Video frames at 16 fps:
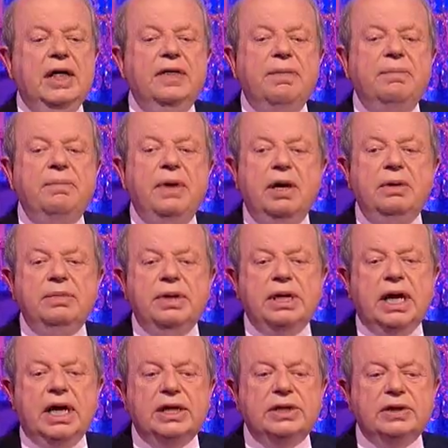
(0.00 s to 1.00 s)
the
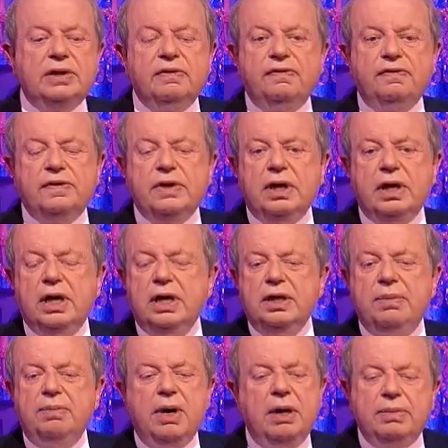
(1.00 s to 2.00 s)
moment I
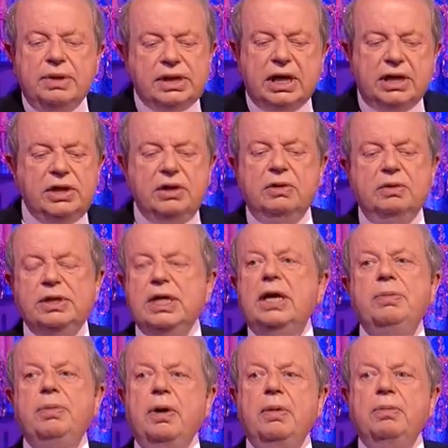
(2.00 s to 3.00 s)
knew there was
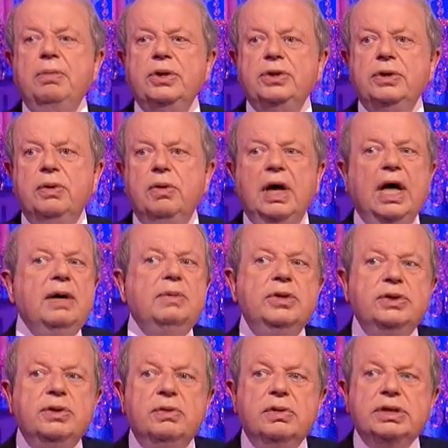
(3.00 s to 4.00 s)
any problem at all, I
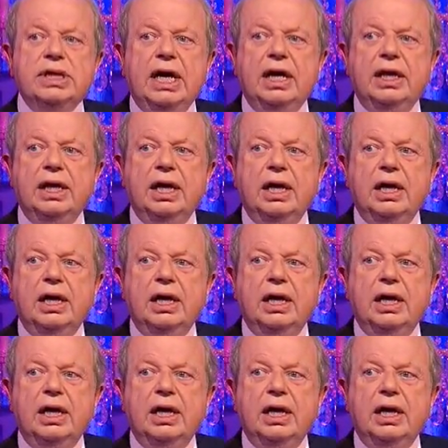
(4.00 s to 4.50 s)
would talk to Heather.